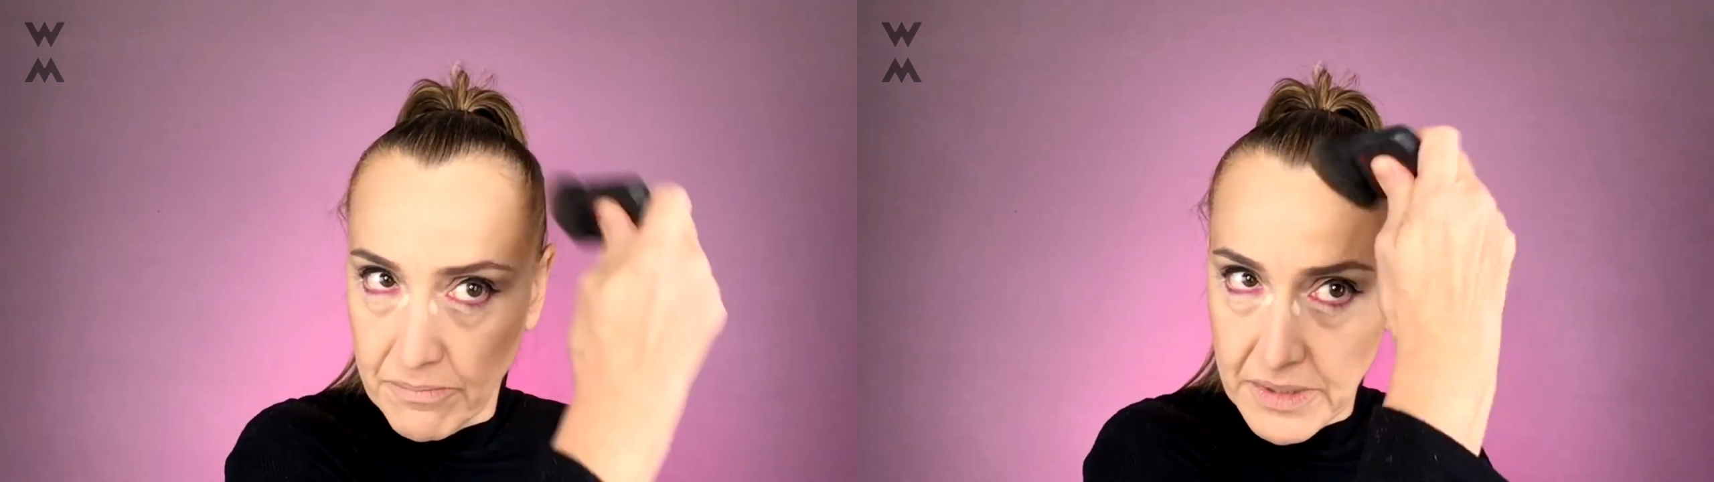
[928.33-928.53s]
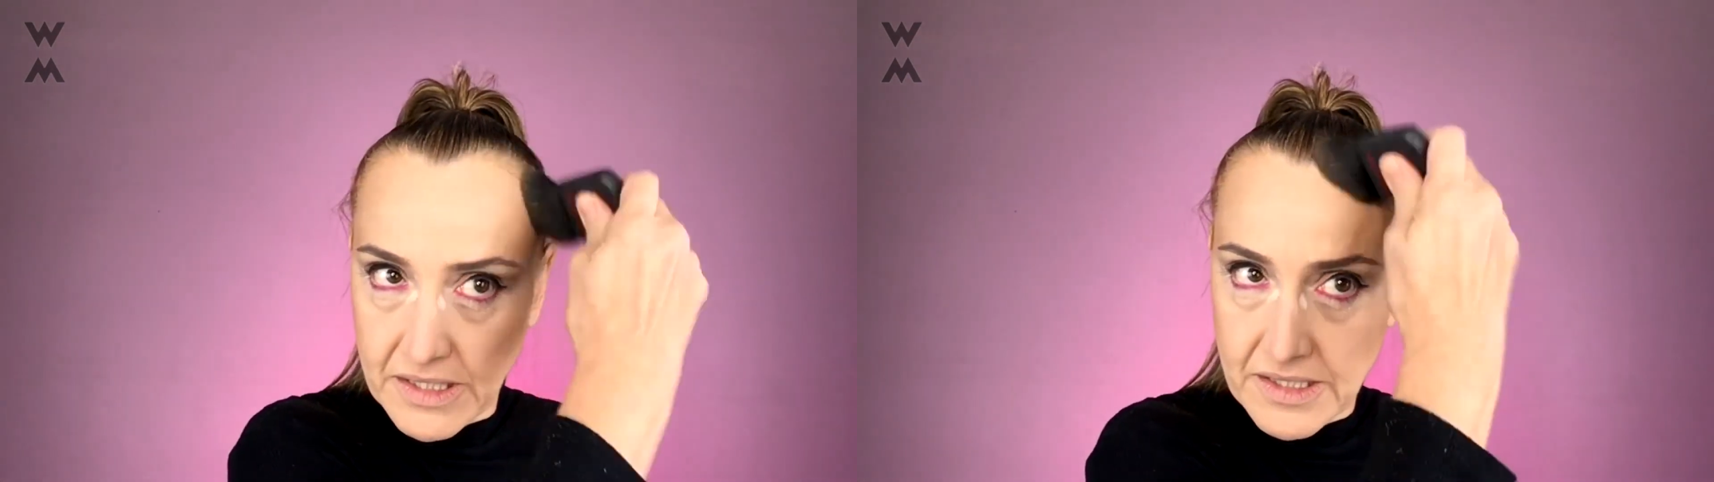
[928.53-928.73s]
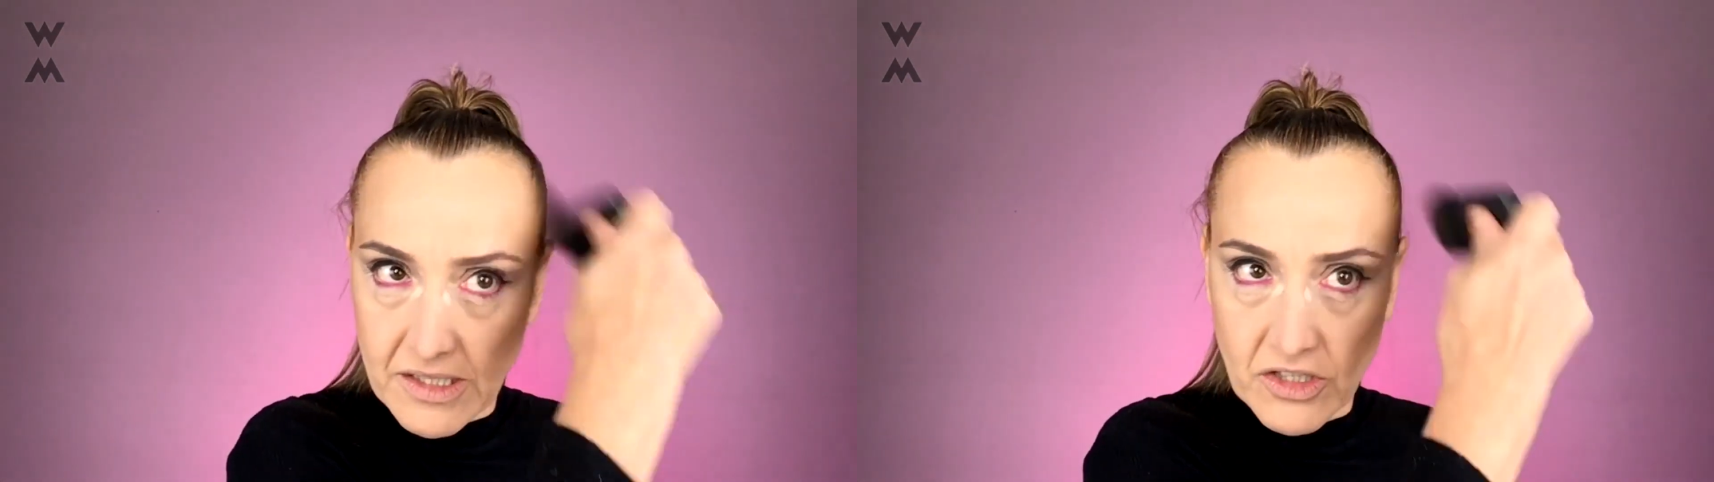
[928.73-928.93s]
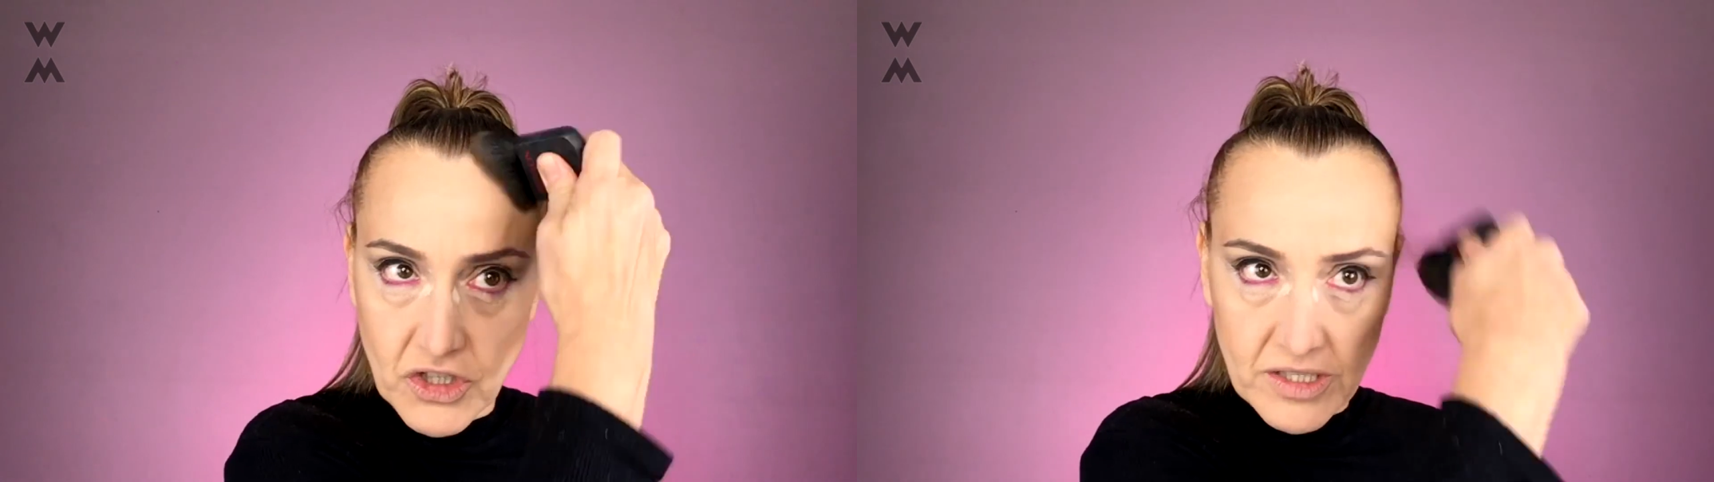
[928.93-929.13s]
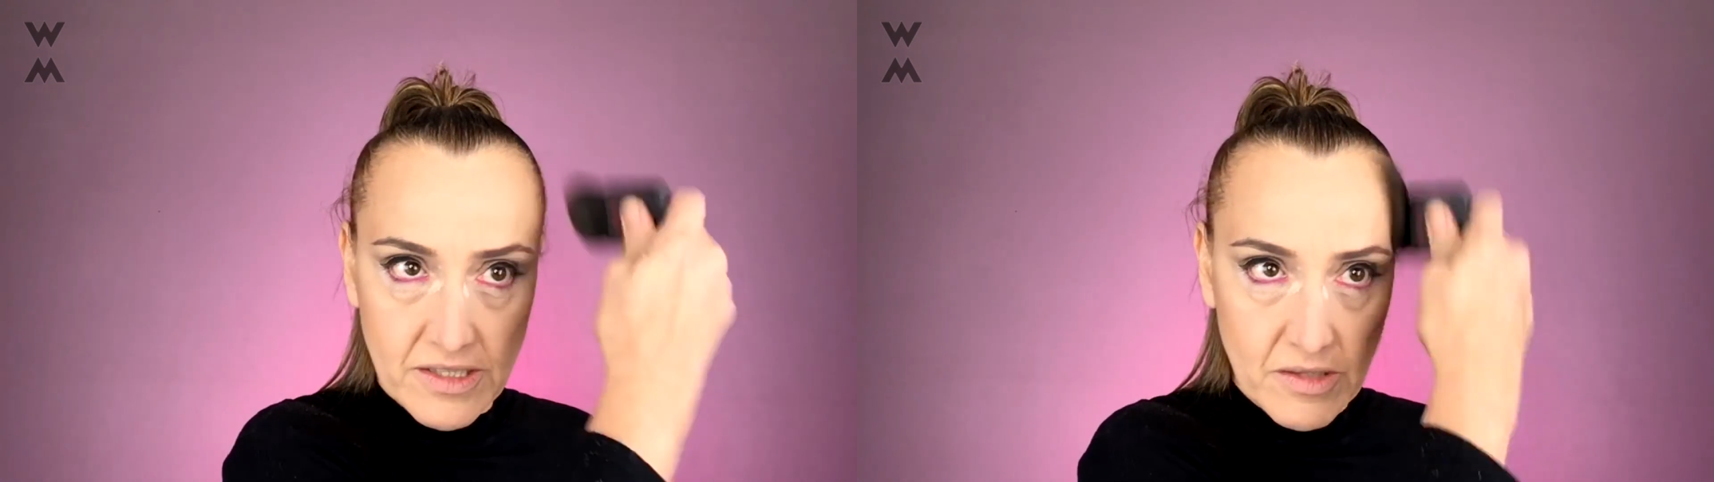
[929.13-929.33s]
but this is
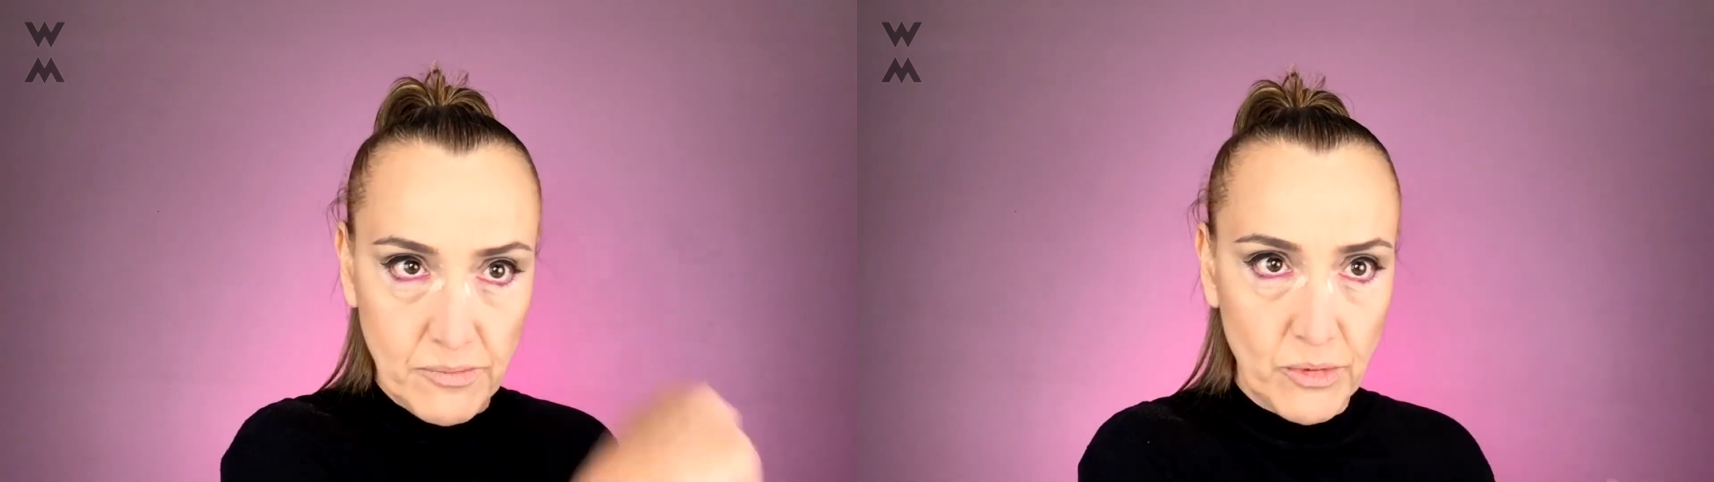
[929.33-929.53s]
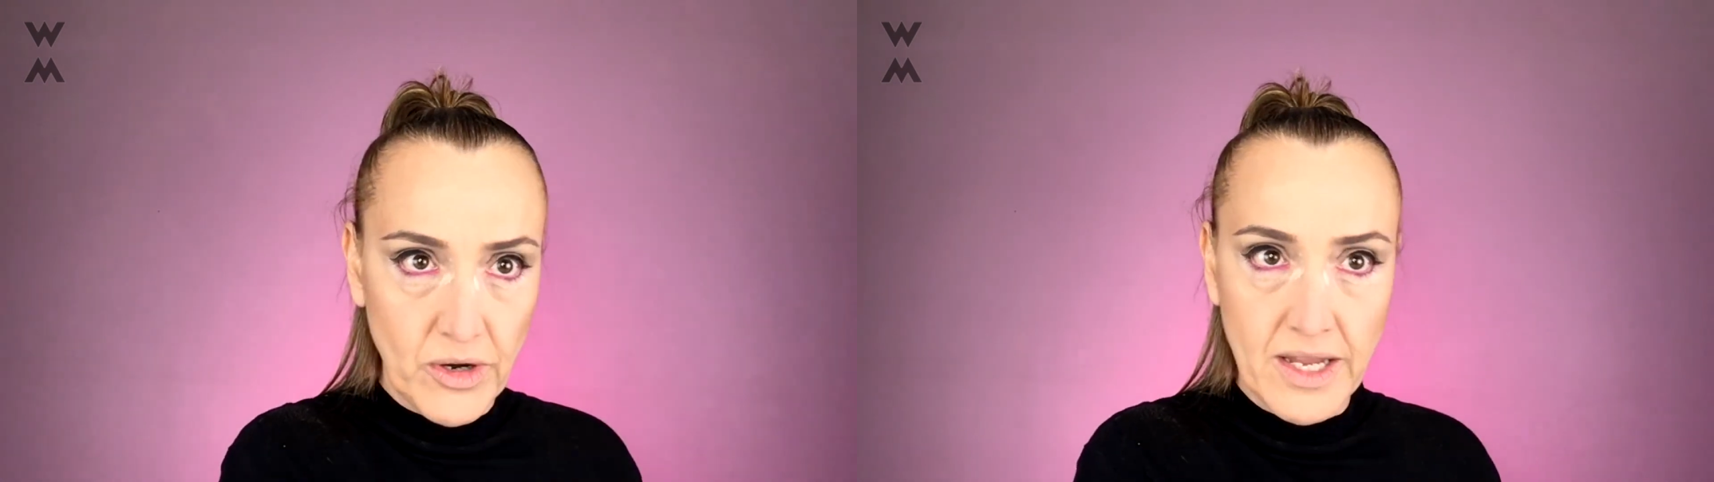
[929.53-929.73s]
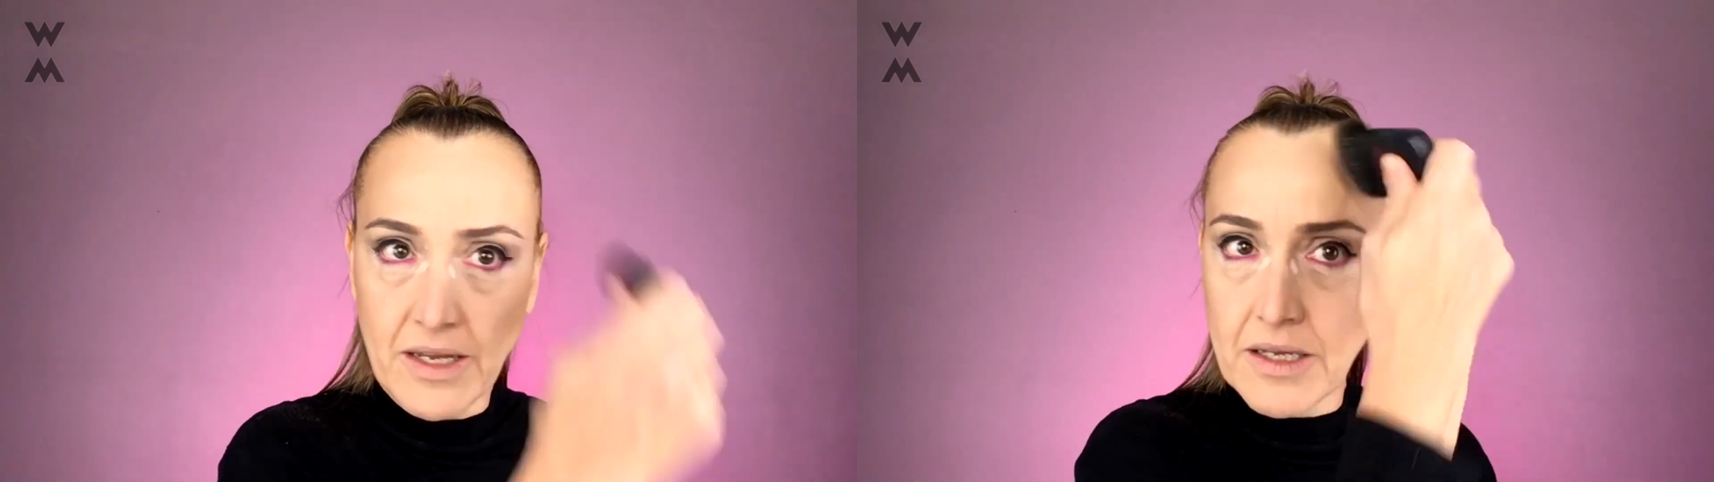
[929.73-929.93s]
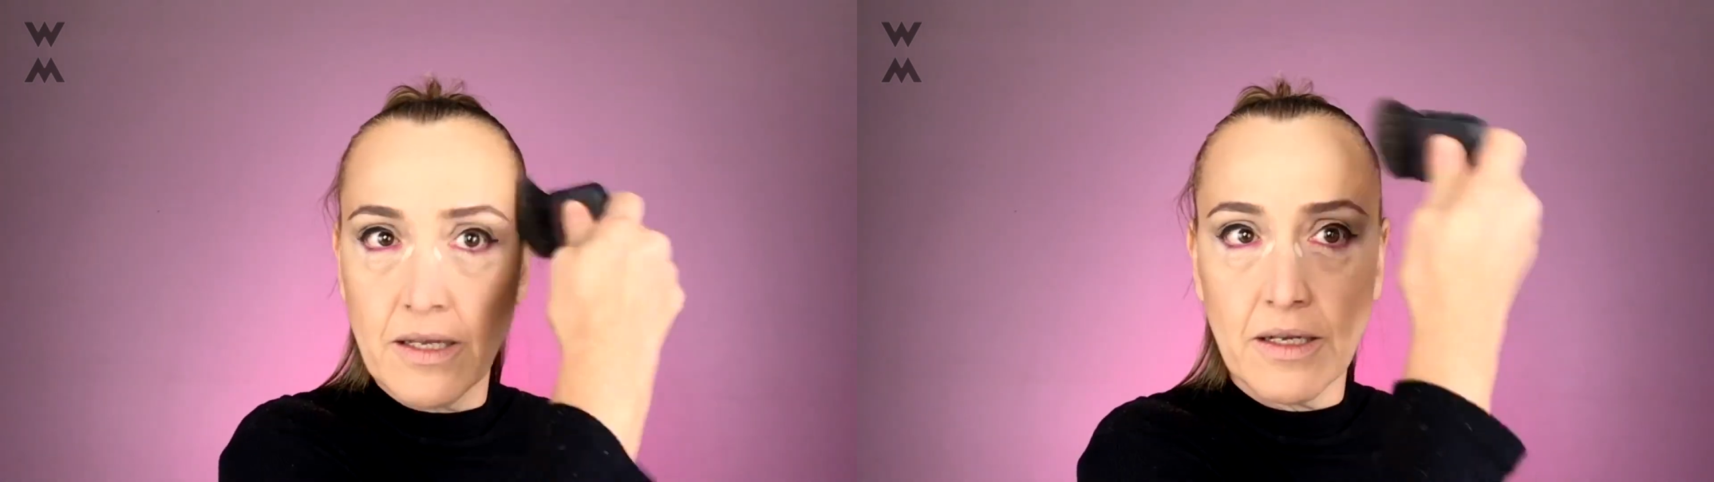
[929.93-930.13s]
just to bring